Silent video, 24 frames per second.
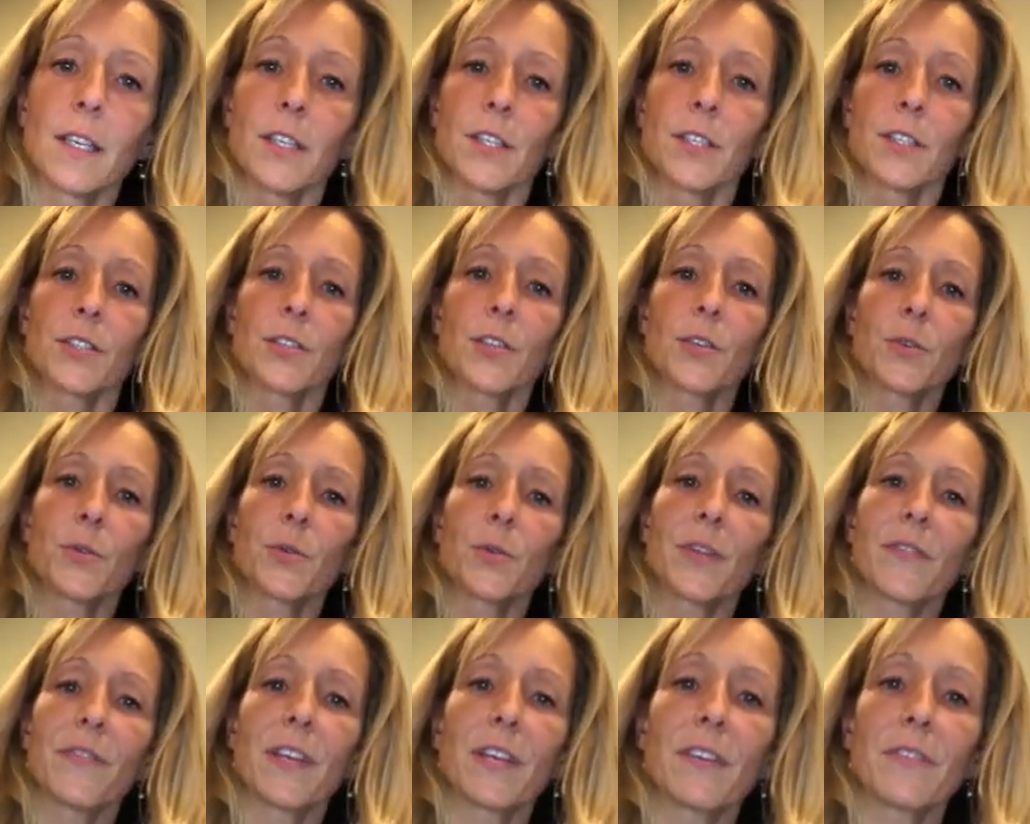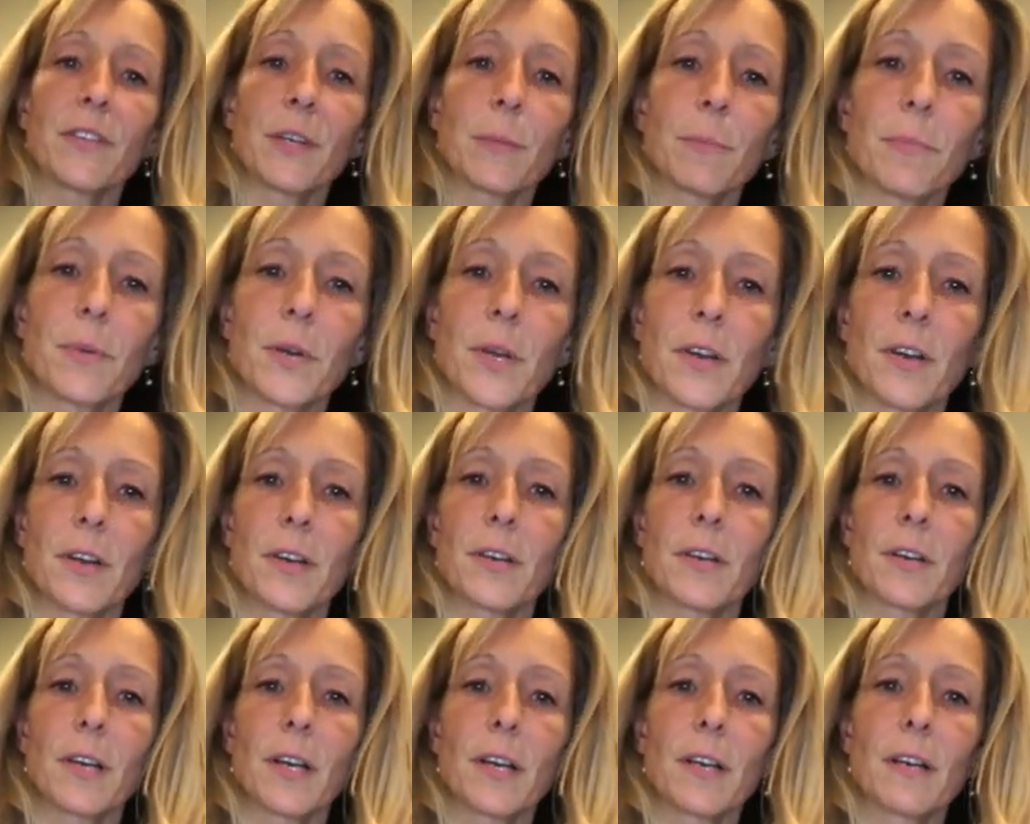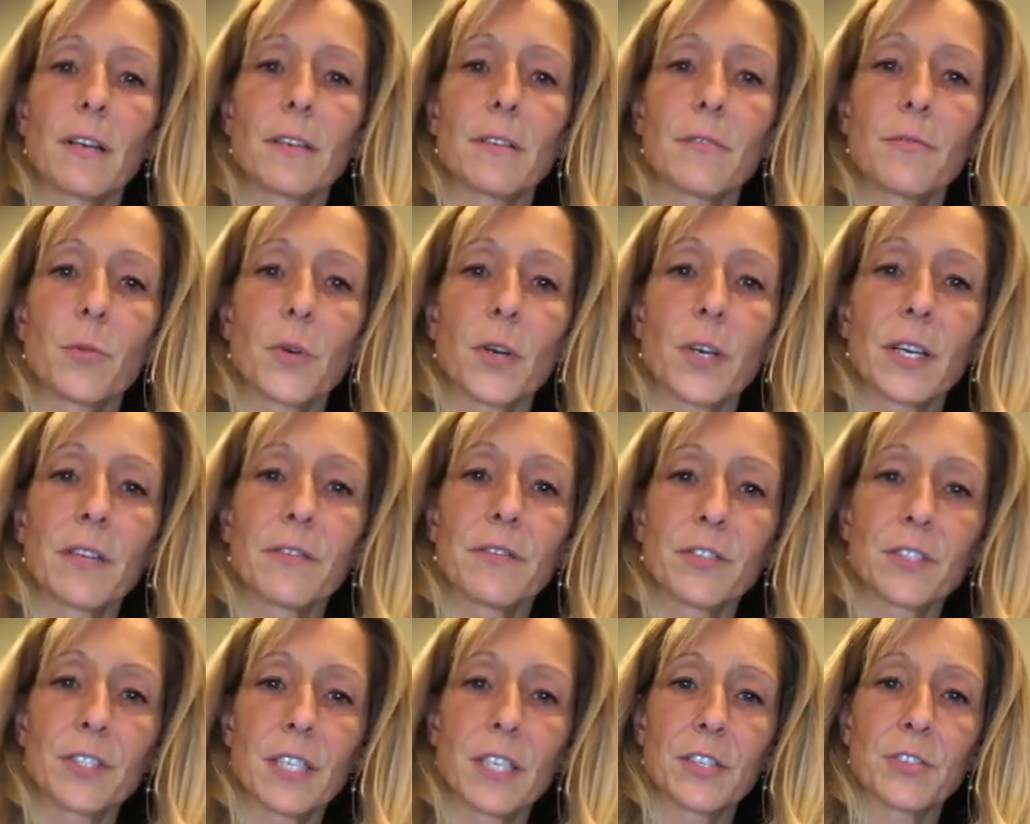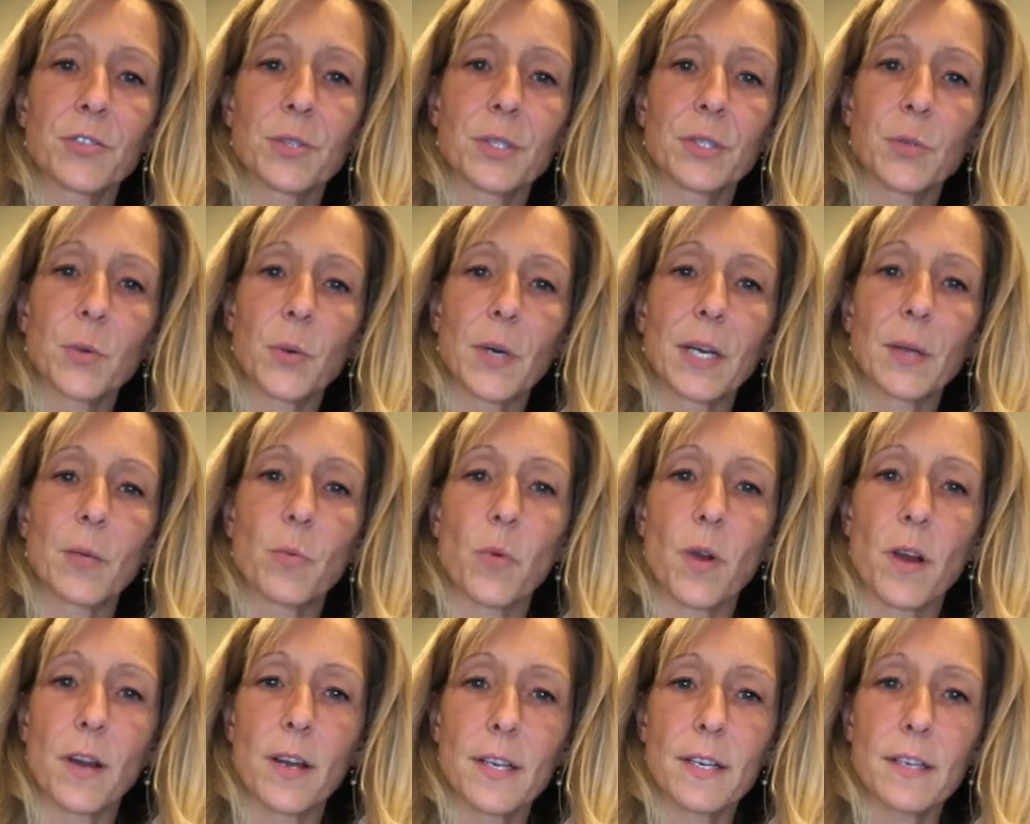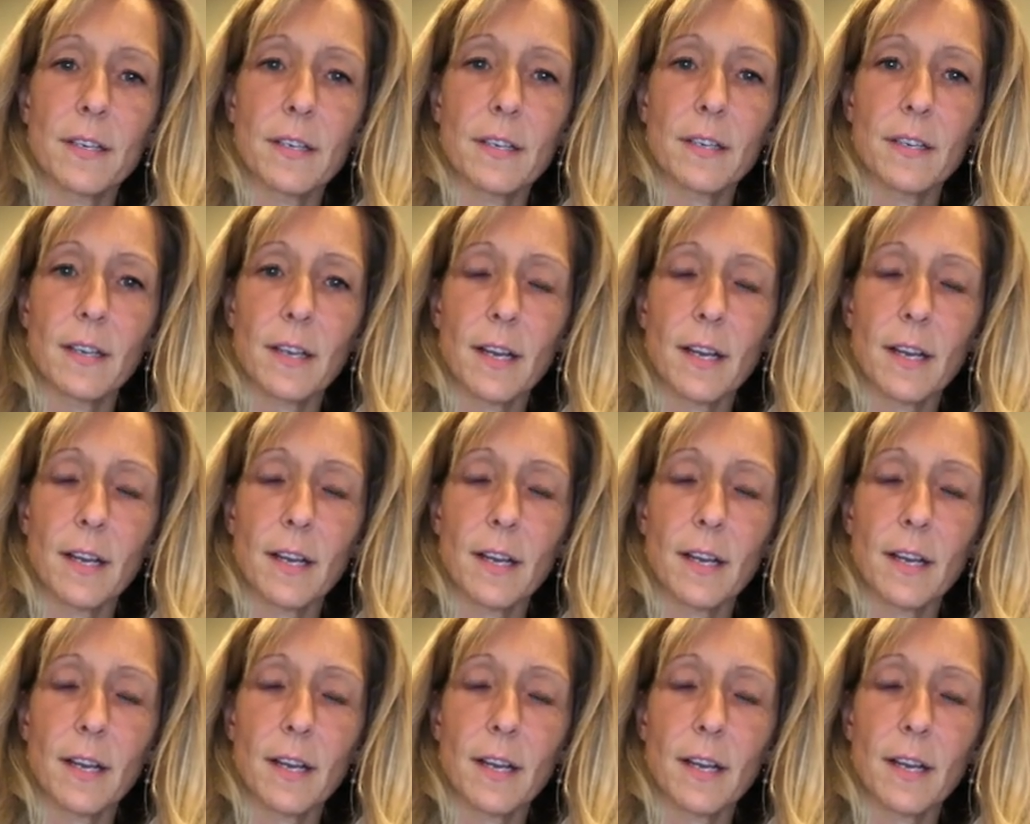So the favorite part of working for Century 21,